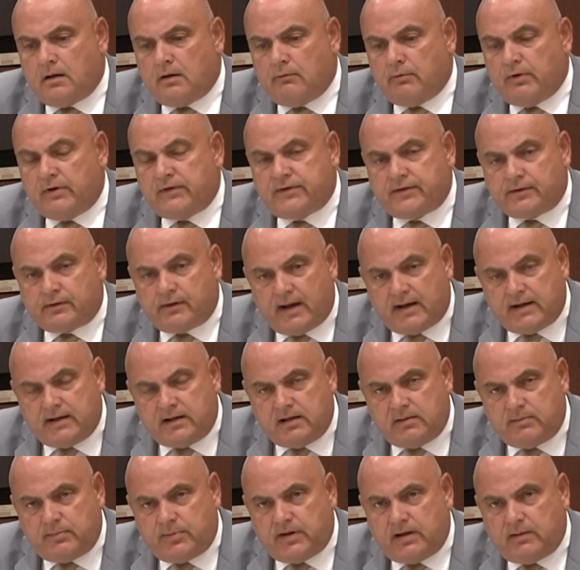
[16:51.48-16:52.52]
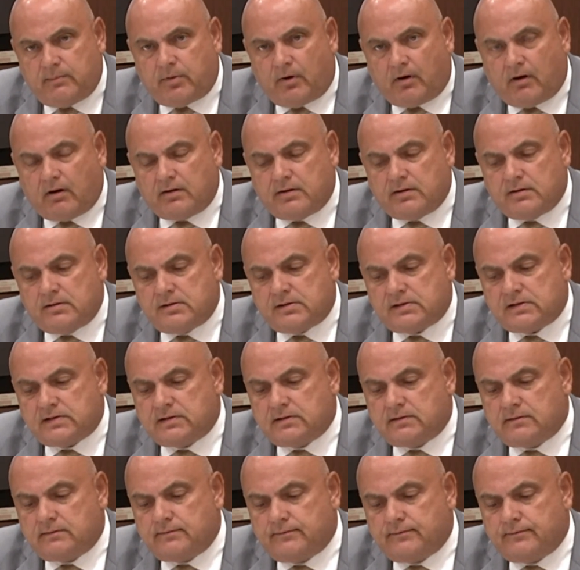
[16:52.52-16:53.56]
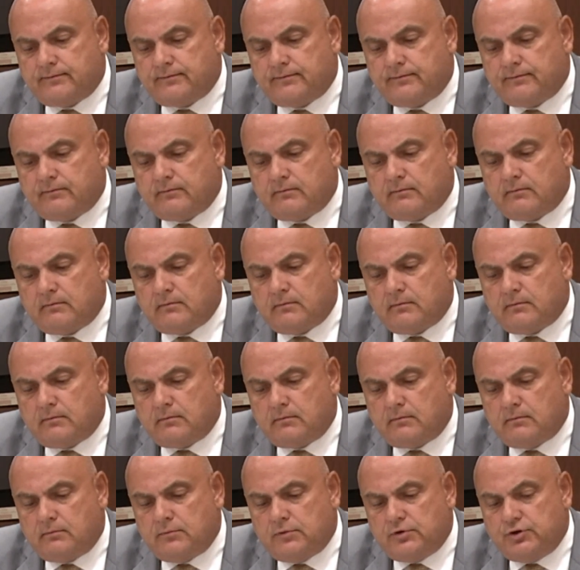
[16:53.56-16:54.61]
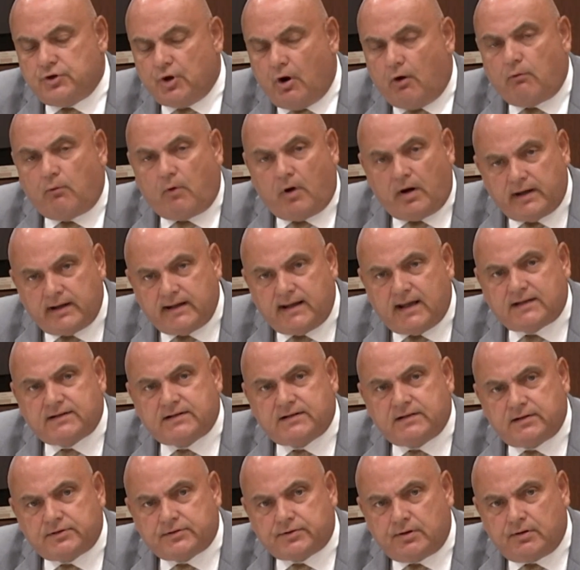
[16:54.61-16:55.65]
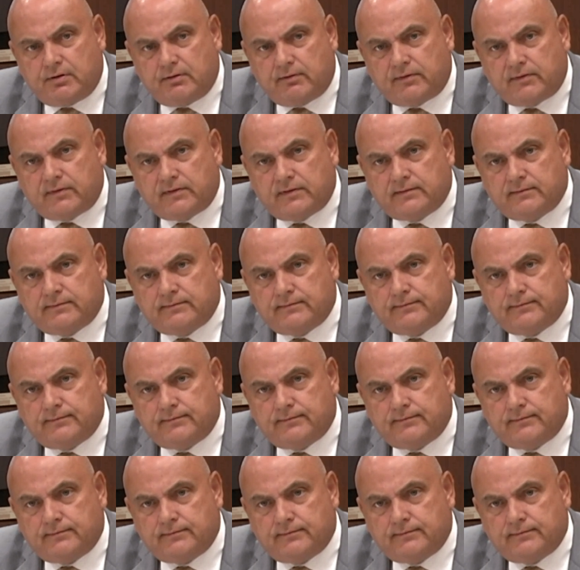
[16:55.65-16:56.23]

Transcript: with their NDP partners, don't want to get to the truth.